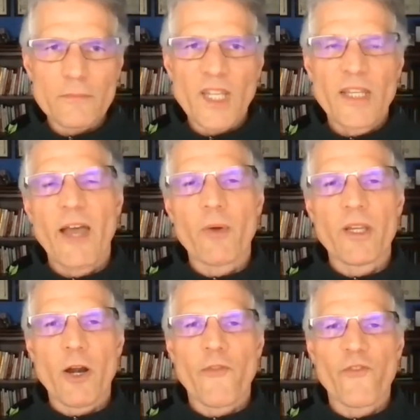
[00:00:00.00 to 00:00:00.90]
Now,
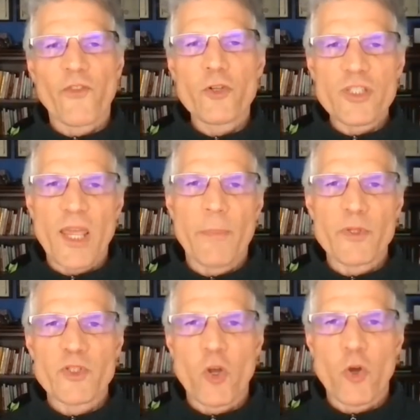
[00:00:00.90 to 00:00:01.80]
in our first
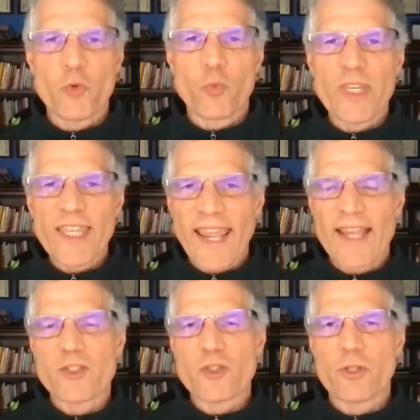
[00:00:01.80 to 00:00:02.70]
episode, we
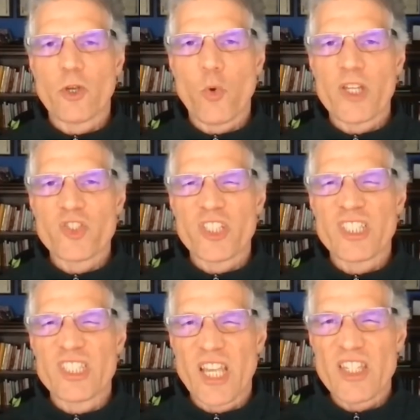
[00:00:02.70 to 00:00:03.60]
answered the
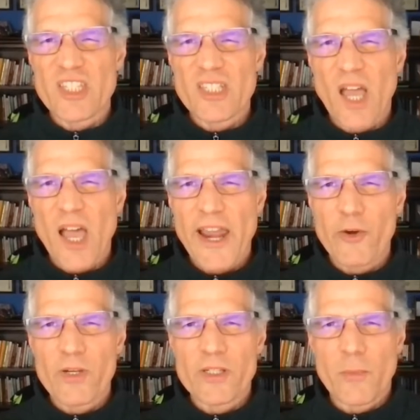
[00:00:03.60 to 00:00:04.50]
question Doesn't
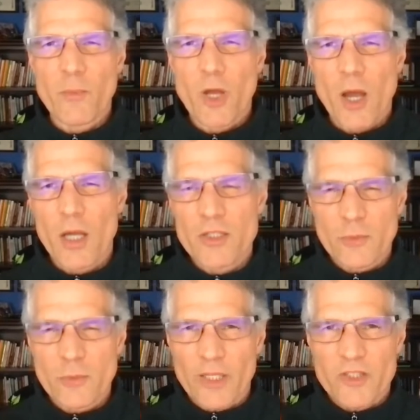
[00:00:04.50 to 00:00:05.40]
hiring someone cost
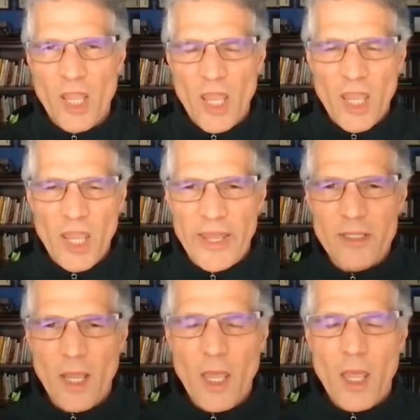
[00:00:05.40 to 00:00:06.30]
too much?
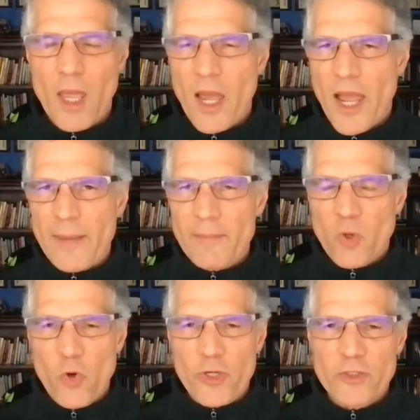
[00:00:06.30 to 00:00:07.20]
And I'm
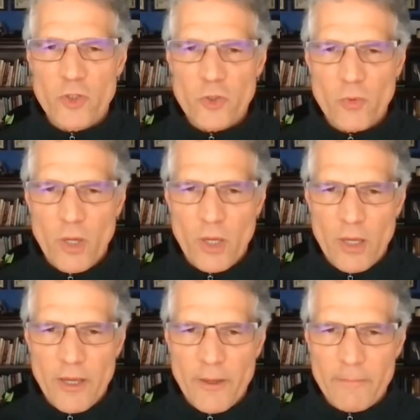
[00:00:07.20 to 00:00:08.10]
going to
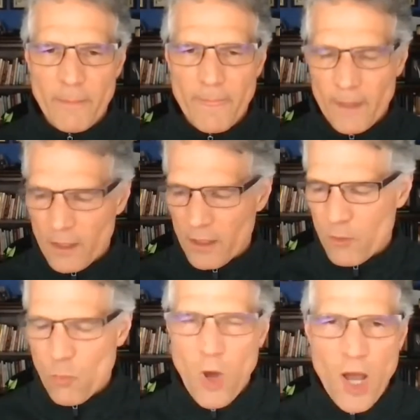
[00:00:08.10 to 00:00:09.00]
um, uh,
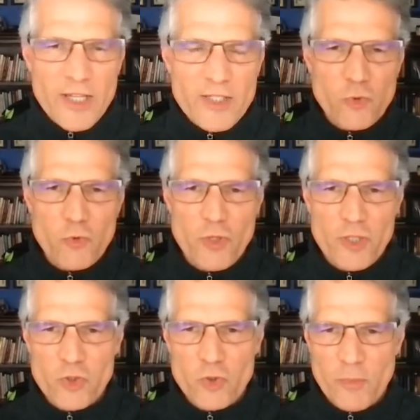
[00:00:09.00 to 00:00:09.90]
walk us through
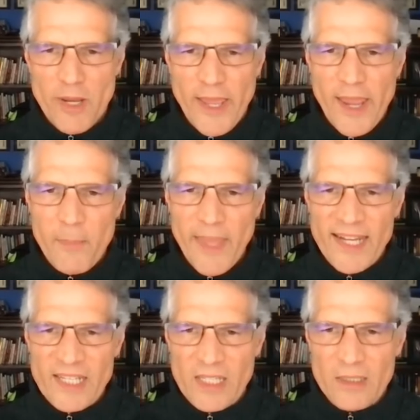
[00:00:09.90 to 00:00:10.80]
this using my
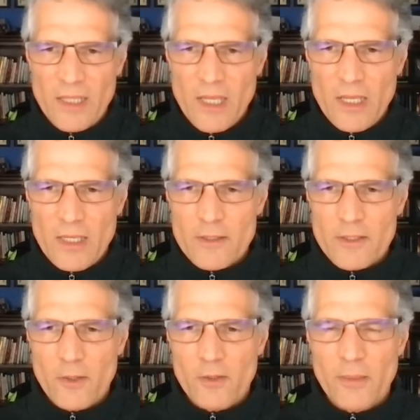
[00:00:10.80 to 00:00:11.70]
iPad again.
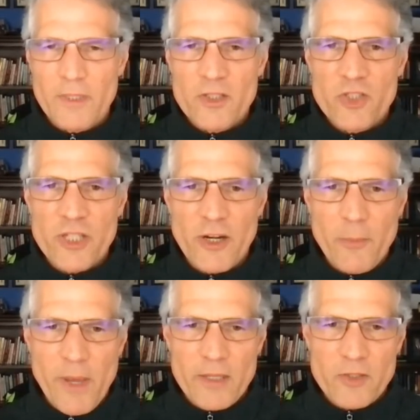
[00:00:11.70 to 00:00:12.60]
So let me share
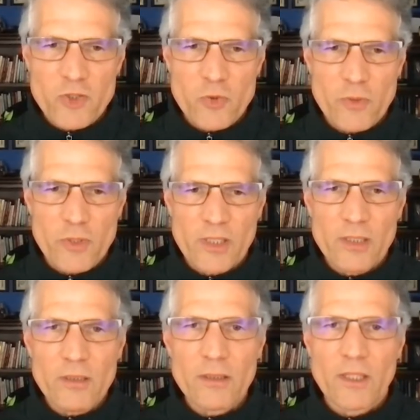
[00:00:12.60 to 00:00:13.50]
my
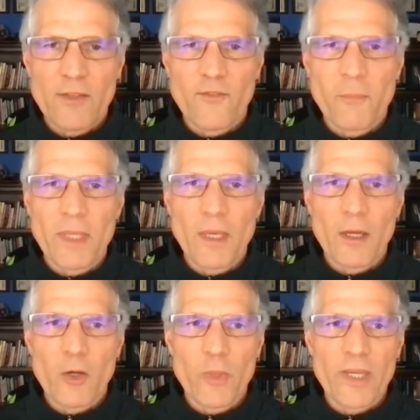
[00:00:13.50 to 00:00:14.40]
screen. Give me
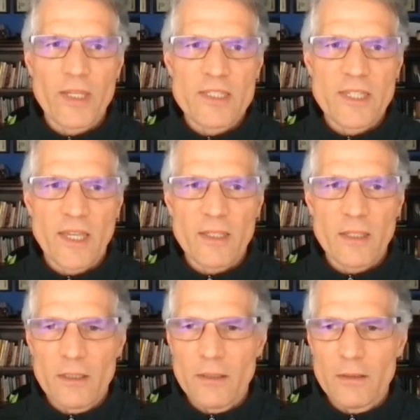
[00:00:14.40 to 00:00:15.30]
a quick sec
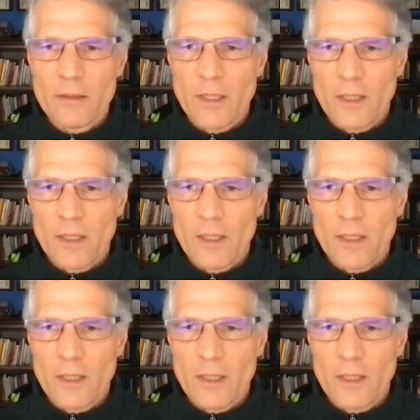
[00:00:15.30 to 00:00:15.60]
here.